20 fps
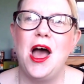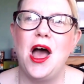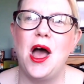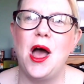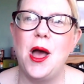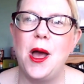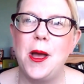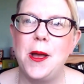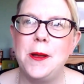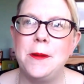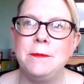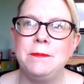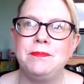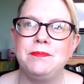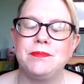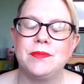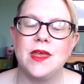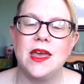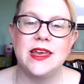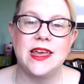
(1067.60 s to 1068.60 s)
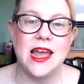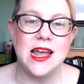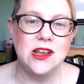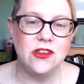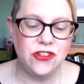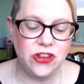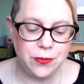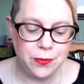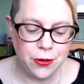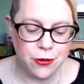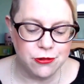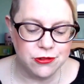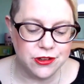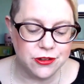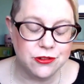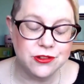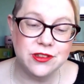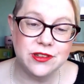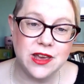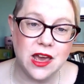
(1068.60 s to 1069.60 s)
Again, she pulled it
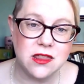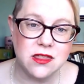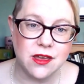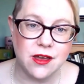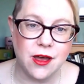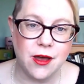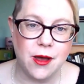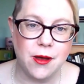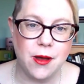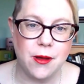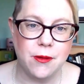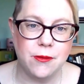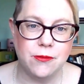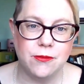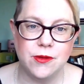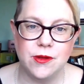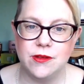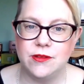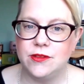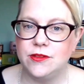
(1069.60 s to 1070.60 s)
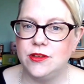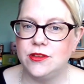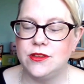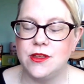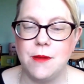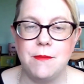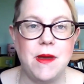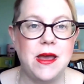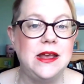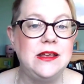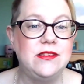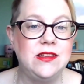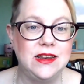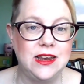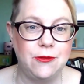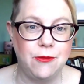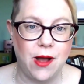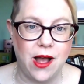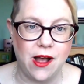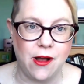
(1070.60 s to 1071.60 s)
all together just
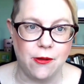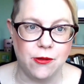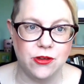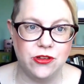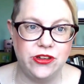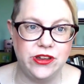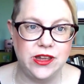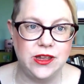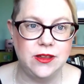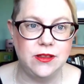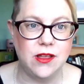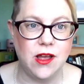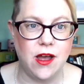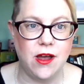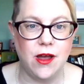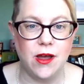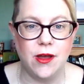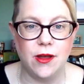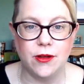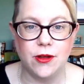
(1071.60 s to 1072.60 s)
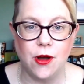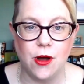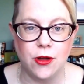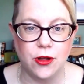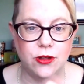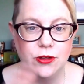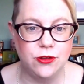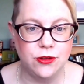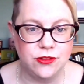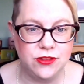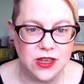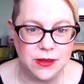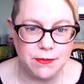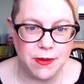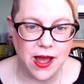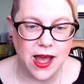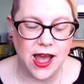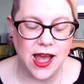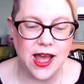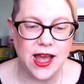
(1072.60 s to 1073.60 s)
amazingly well. She got a goodie
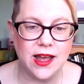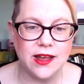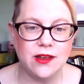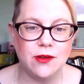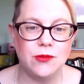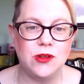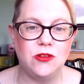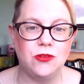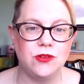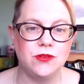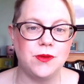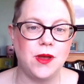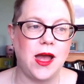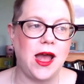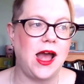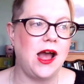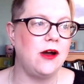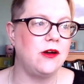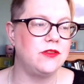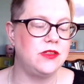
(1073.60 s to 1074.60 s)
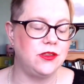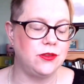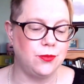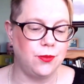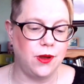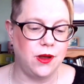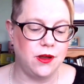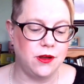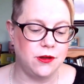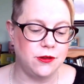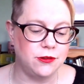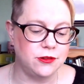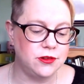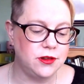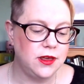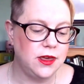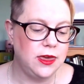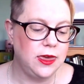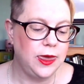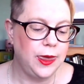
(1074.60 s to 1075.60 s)
bag which was out of this world.
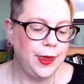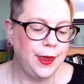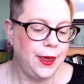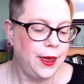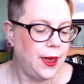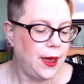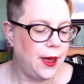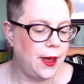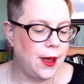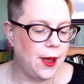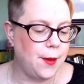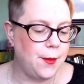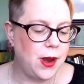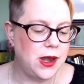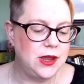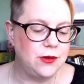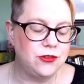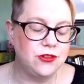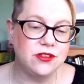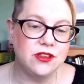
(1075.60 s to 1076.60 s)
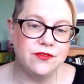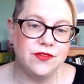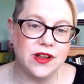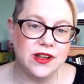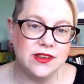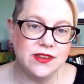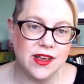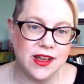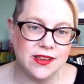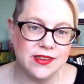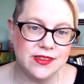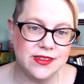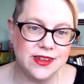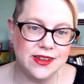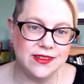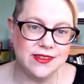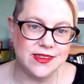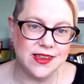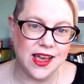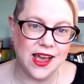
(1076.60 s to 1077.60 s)
And it was just a
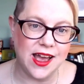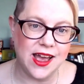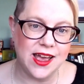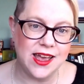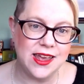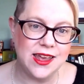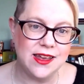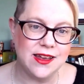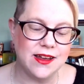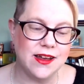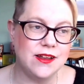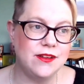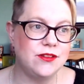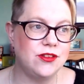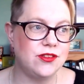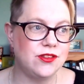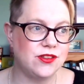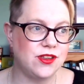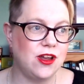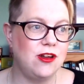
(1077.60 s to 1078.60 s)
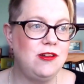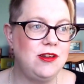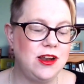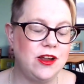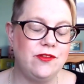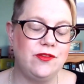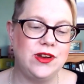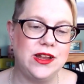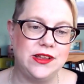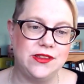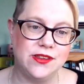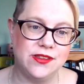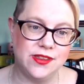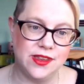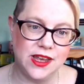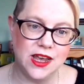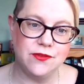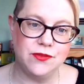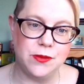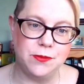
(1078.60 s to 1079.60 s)
fantastic day and just so lovely to
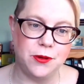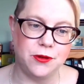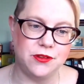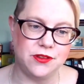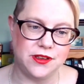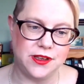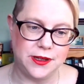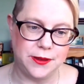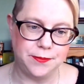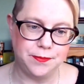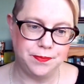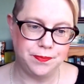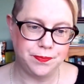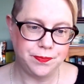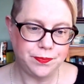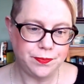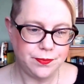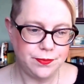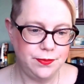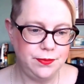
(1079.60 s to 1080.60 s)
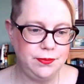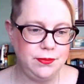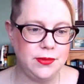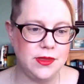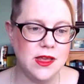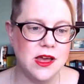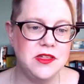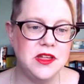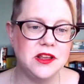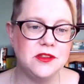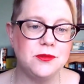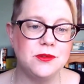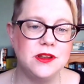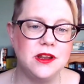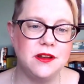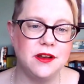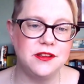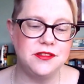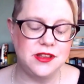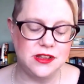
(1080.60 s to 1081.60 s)
see everybody. I think that's one of
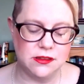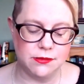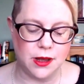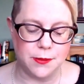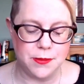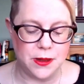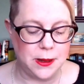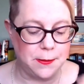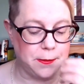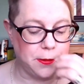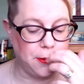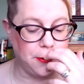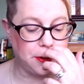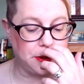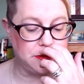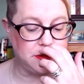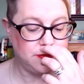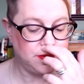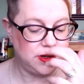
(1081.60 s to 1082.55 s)
the nice things about being bloggers, is